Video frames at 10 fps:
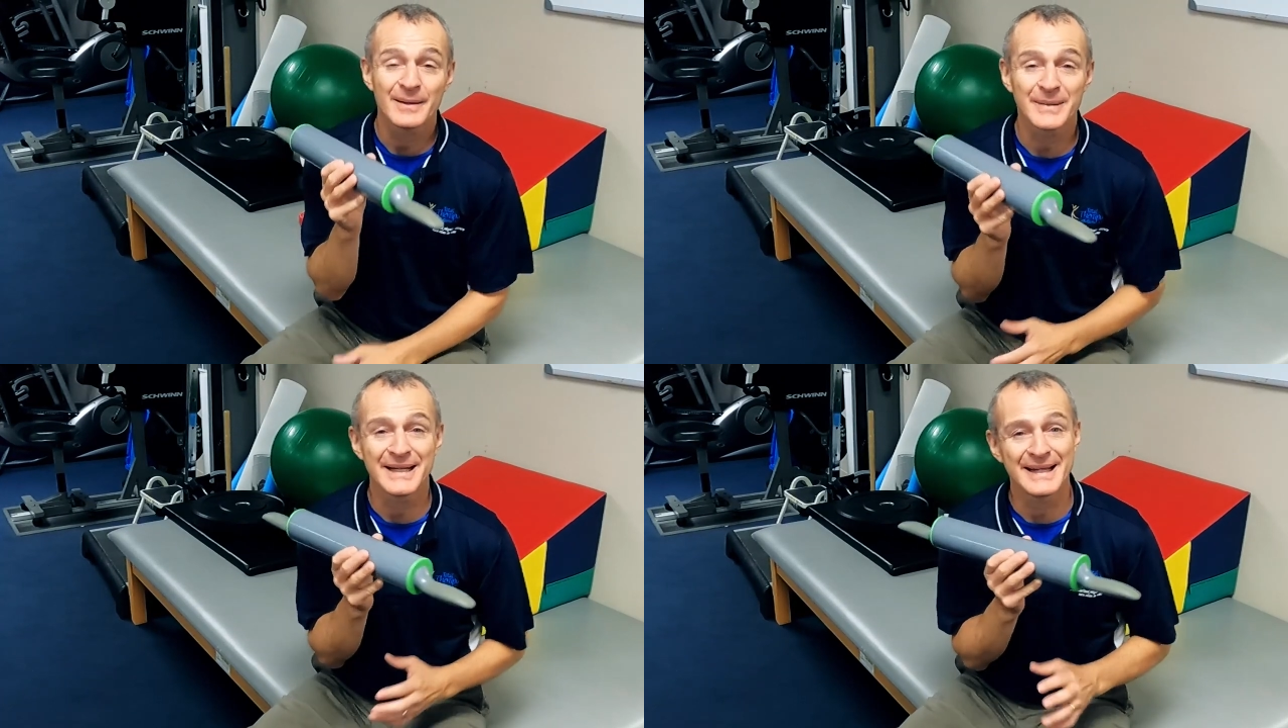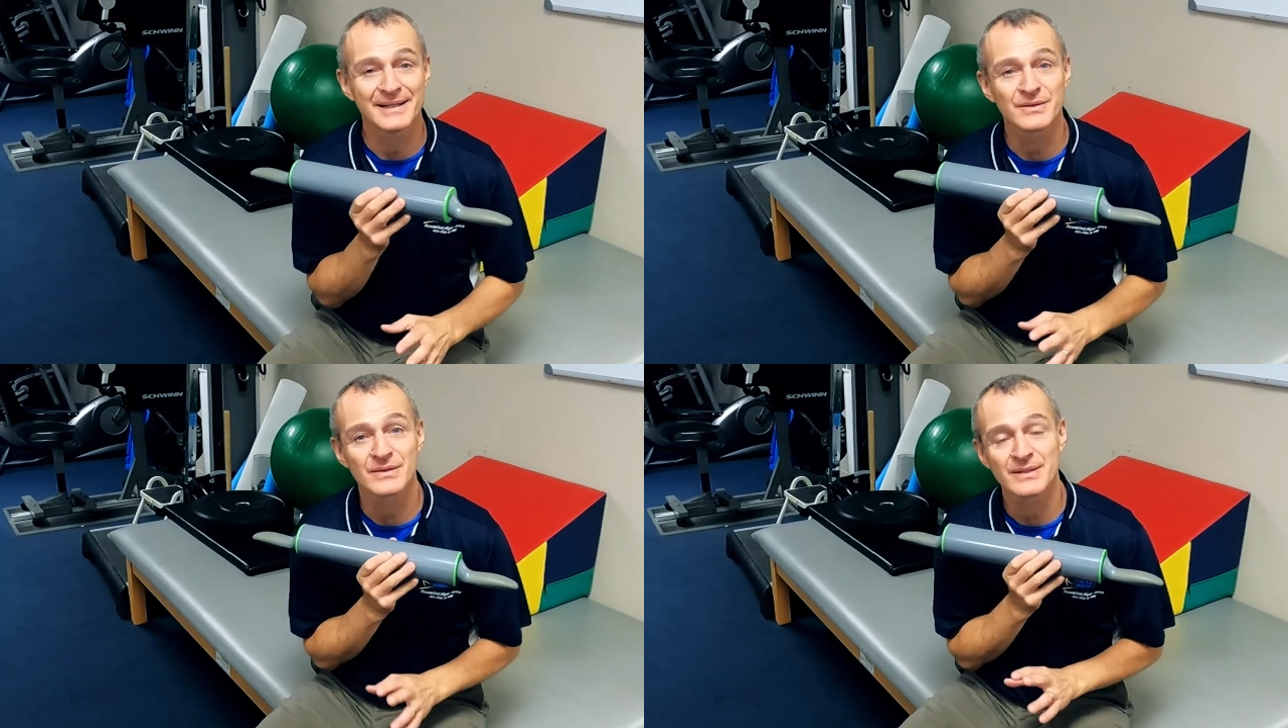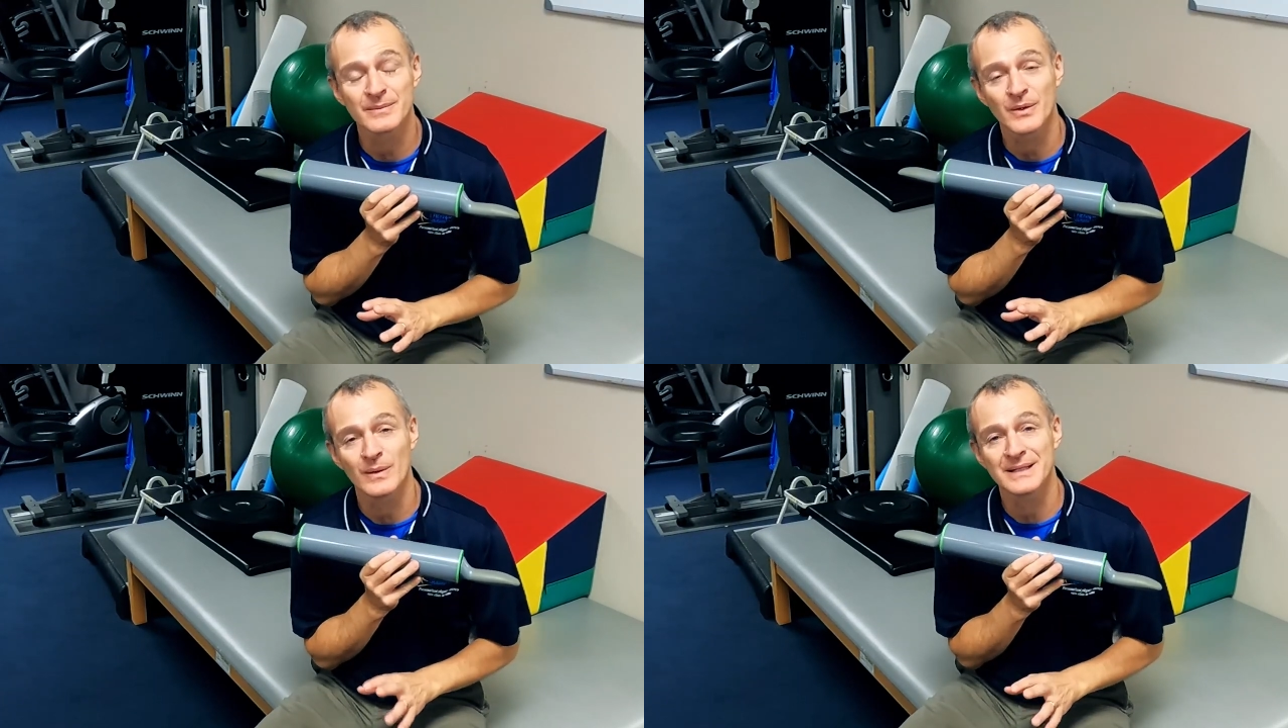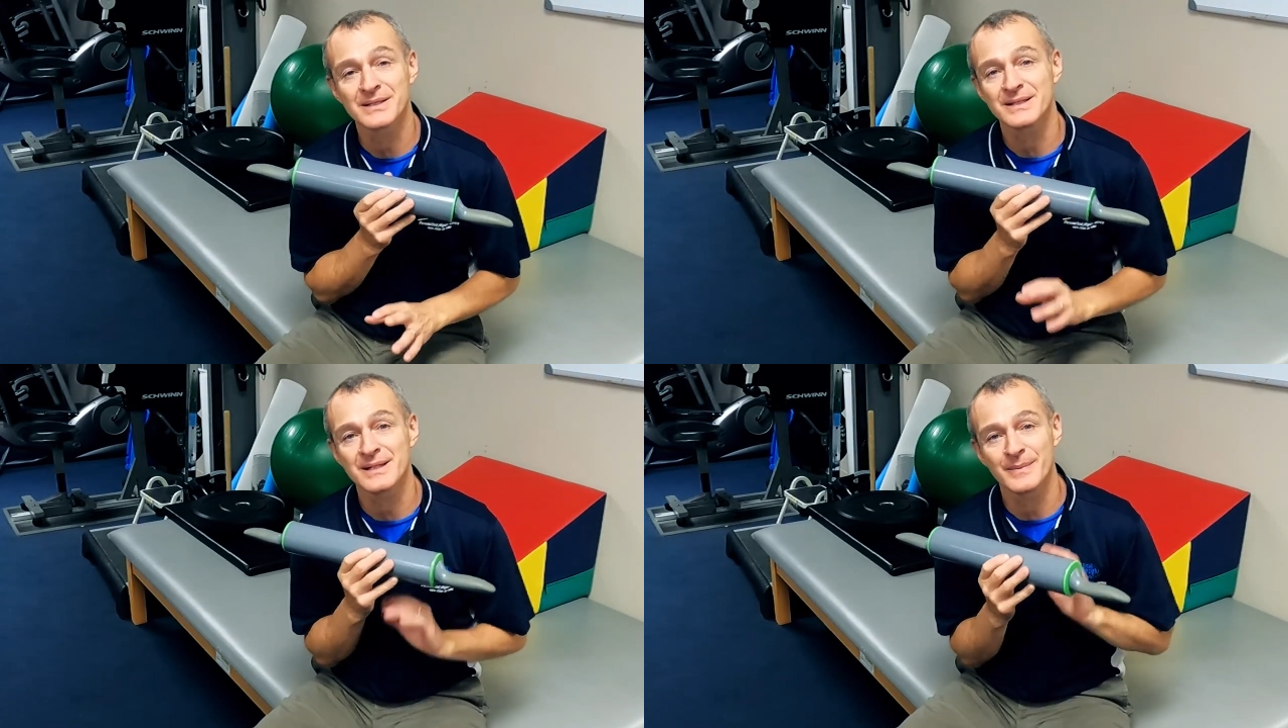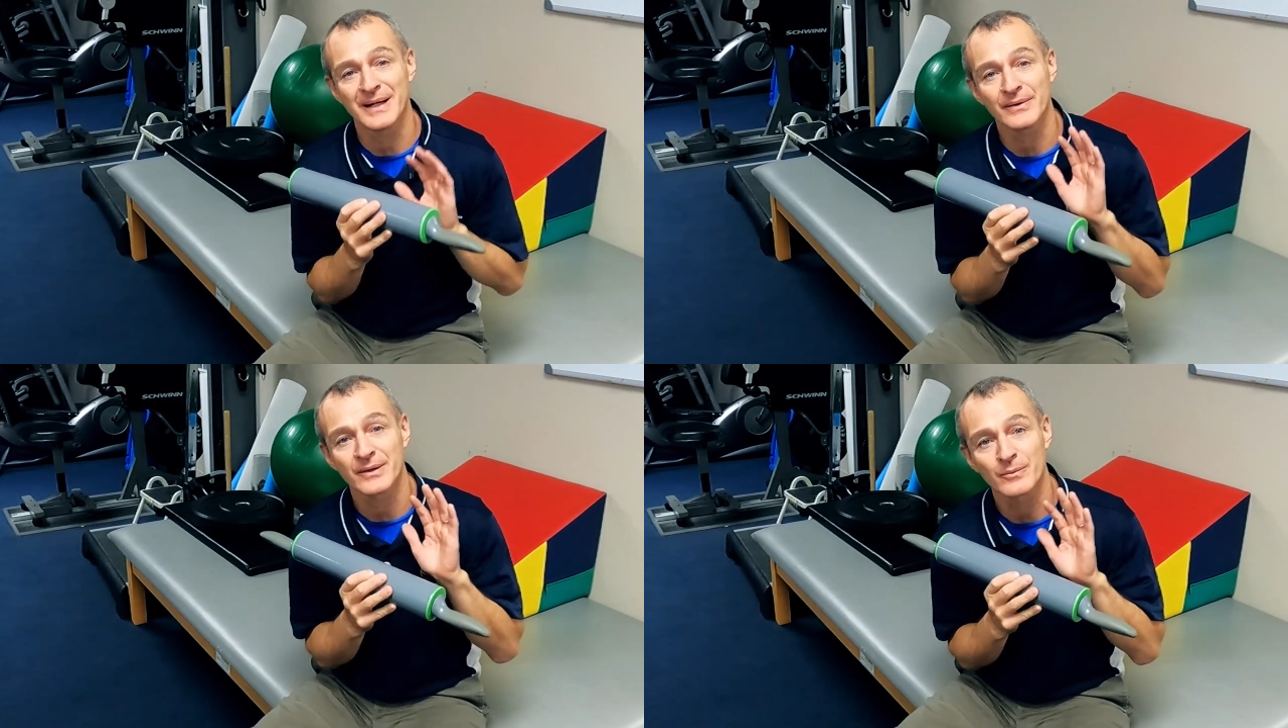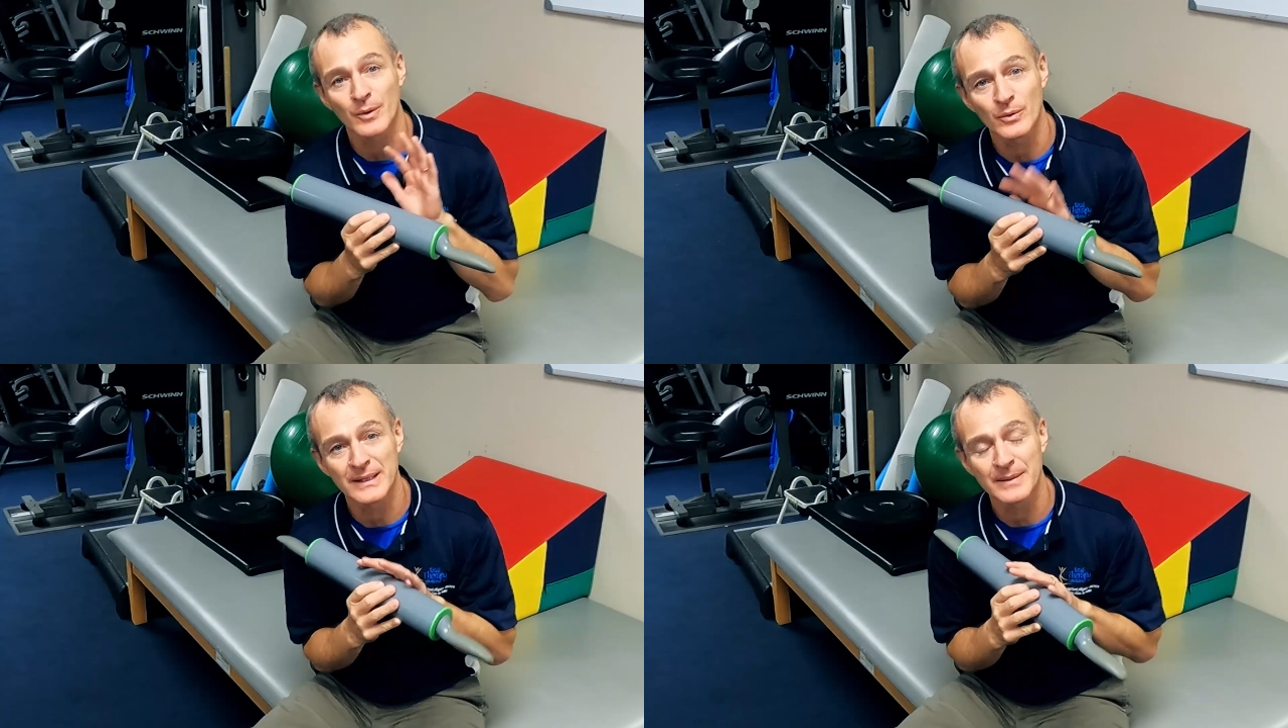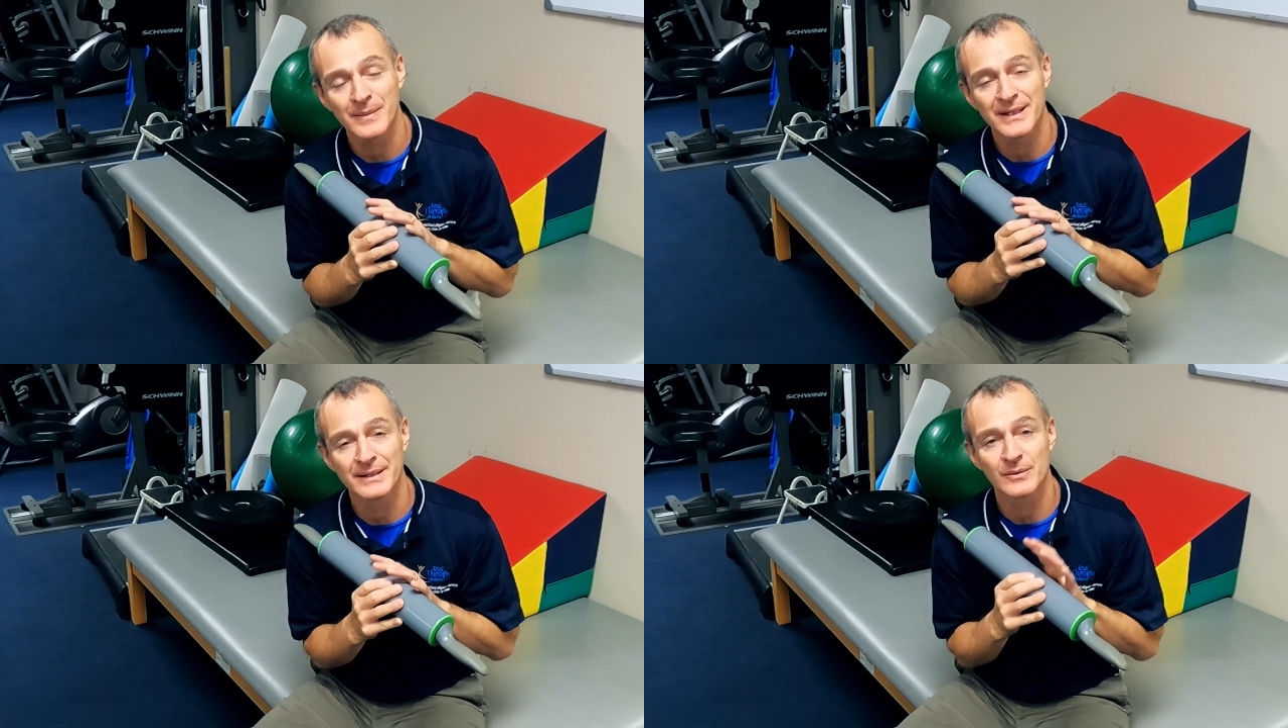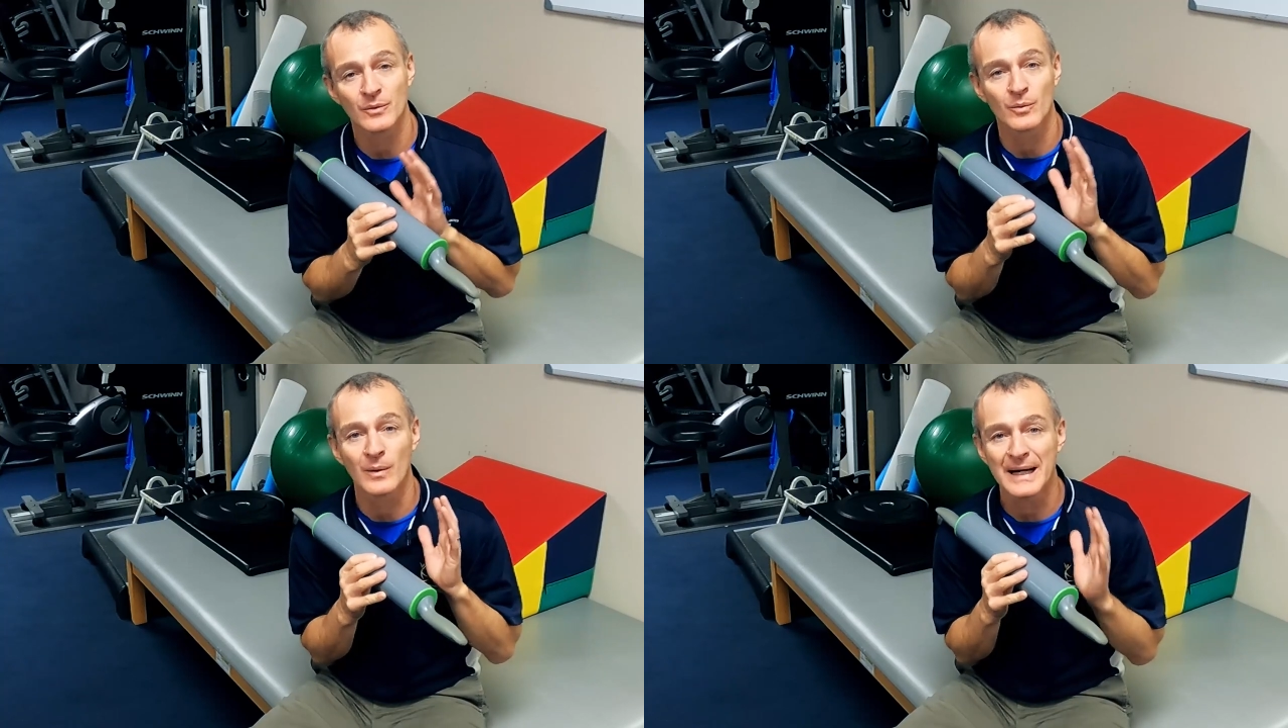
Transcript: I'm going to answer some questions about the rolling pin,